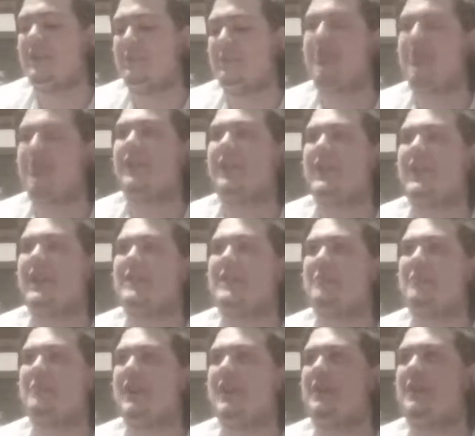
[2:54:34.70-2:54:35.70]
will end,
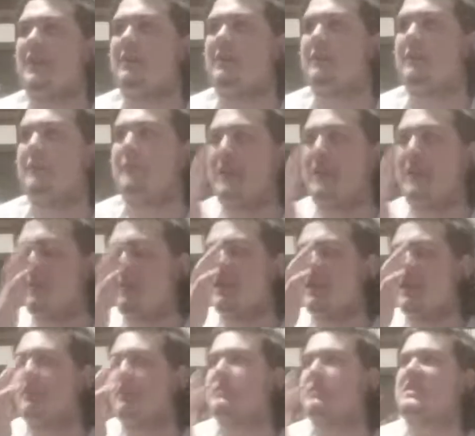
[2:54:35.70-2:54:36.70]
but we could
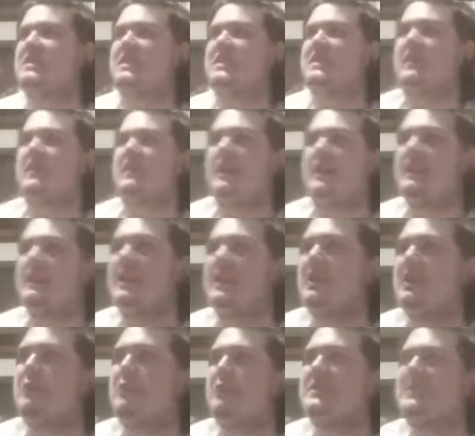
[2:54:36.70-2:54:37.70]
always they could
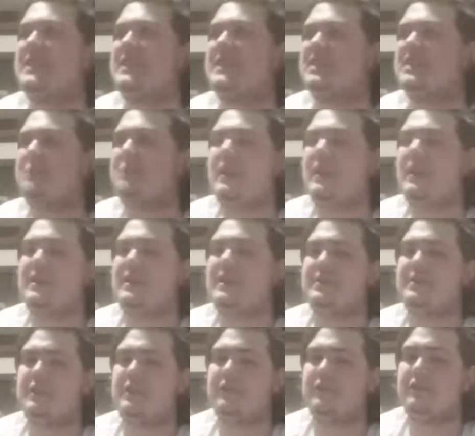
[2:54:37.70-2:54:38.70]
always expand it to
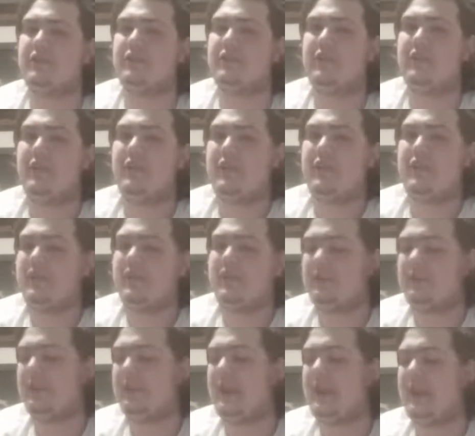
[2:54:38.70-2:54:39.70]
other
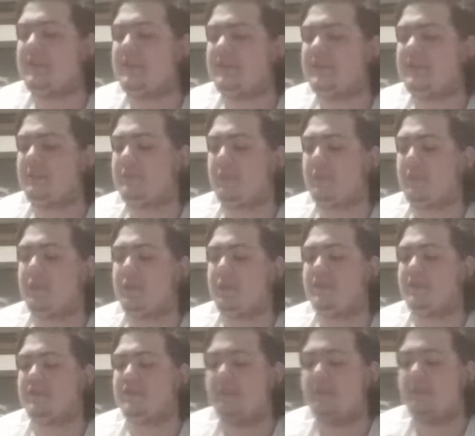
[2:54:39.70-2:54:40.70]
lengths in
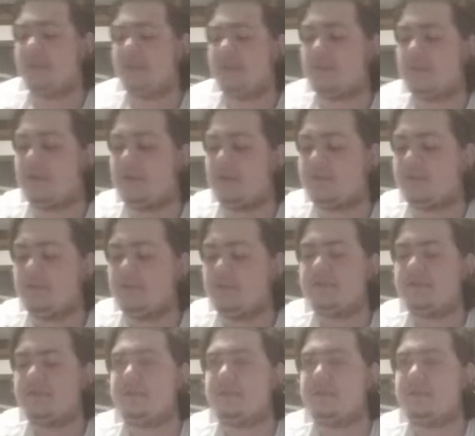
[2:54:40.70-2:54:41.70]
regards to like the cartoon
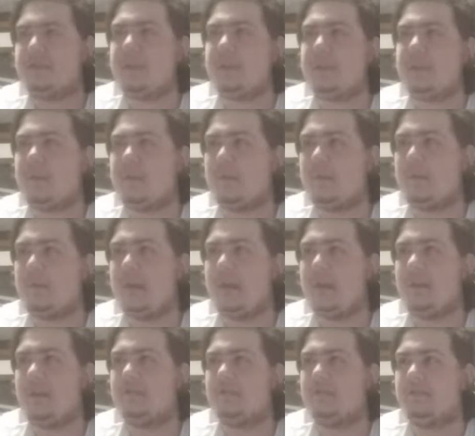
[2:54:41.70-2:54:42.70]
series they got coming
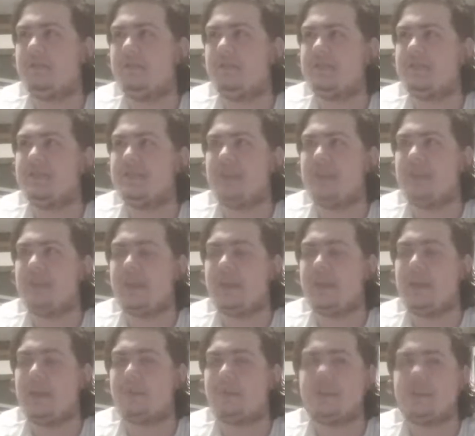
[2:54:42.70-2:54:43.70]
out, which is Camp
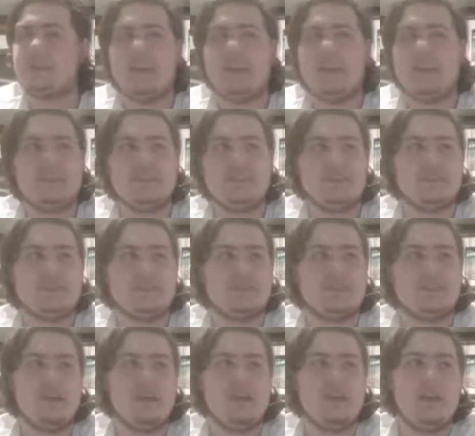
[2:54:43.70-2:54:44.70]
Cretaceous.
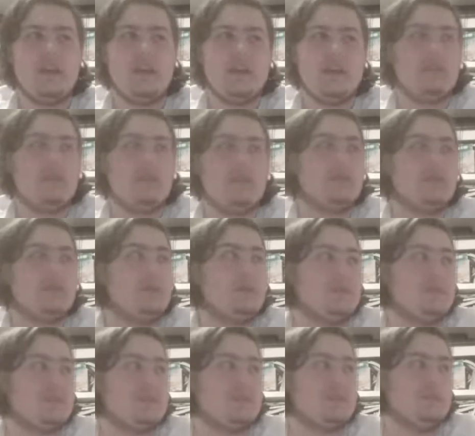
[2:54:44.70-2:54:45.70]
We're doing
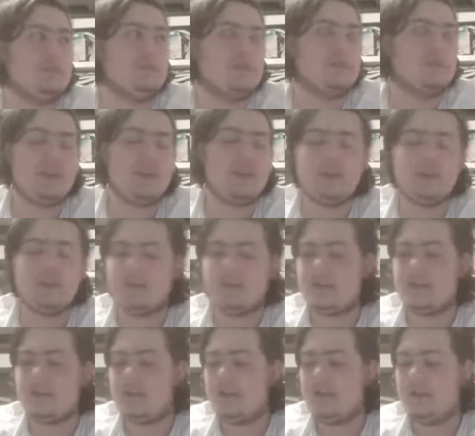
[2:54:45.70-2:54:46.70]
something.
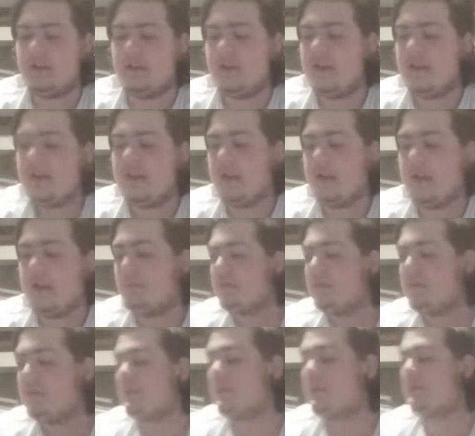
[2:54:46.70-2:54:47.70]
I would
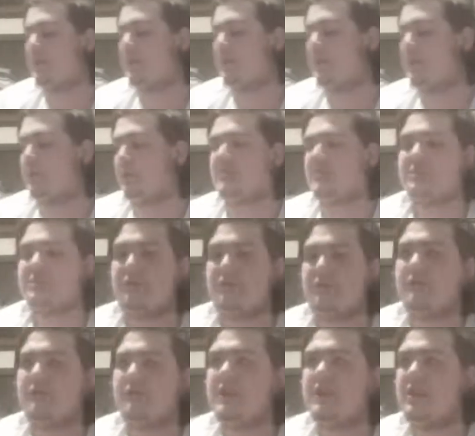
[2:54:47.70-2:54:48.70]
love an origin
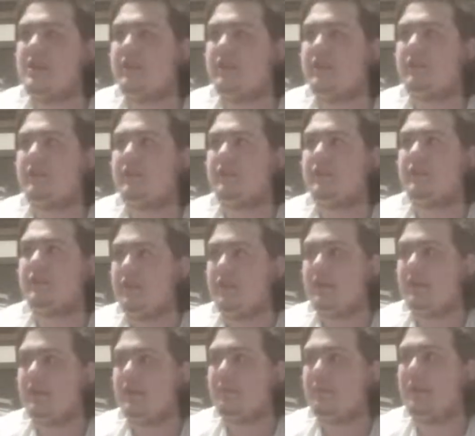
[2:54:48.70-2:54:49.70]
movie,
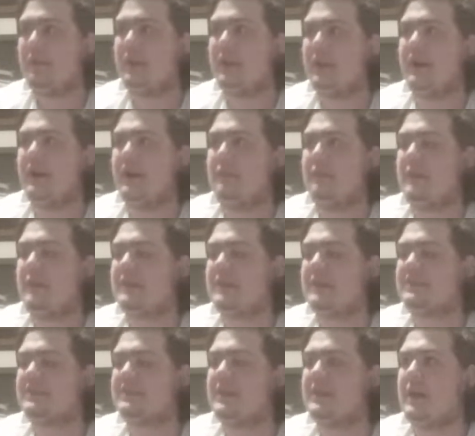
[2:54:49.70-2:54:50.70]
but we'd have to
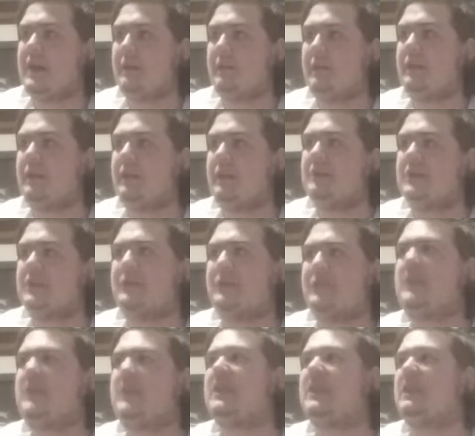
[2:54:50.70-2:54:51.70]
see how it goes. I feel
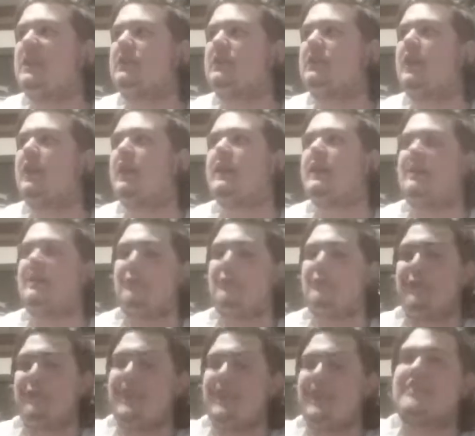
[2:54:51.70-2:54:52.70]
like a lot of the
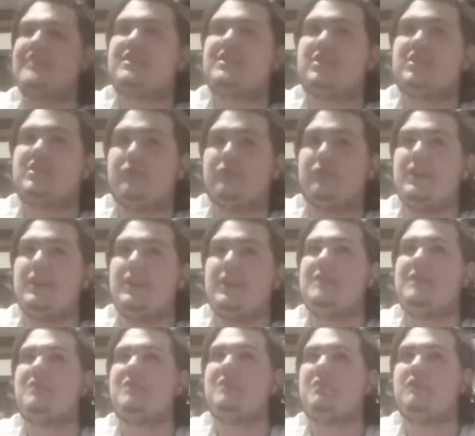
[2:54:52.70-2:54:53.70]

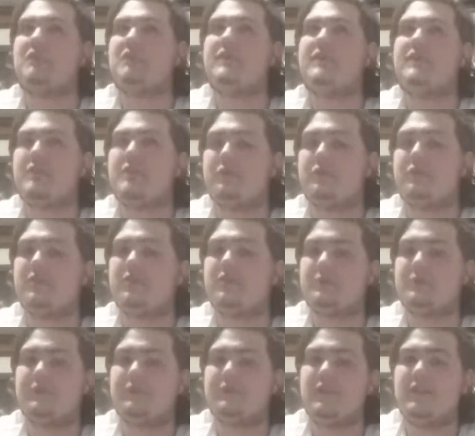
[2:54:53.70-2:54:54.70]
mainstream moviegoers
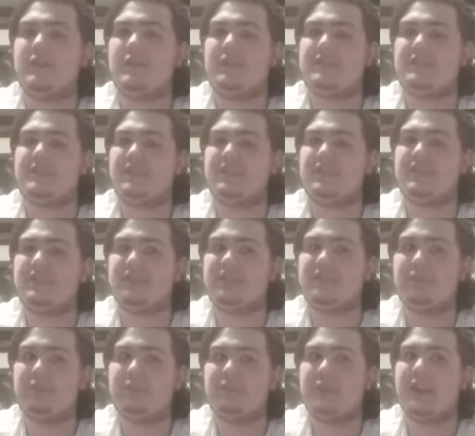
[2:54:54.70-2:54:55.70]
would feel that's a
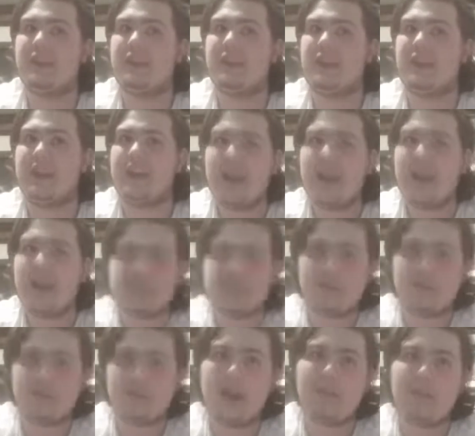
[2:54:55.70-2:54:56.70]
stupid and a cash
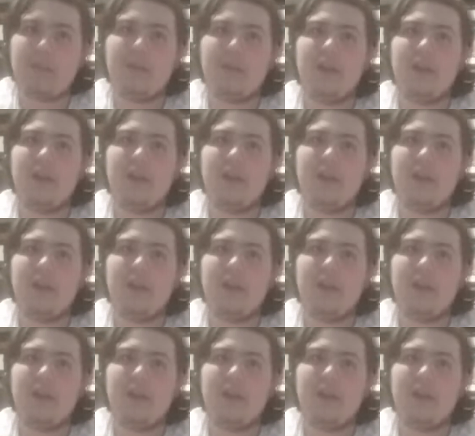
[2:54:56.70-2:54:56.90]
grab,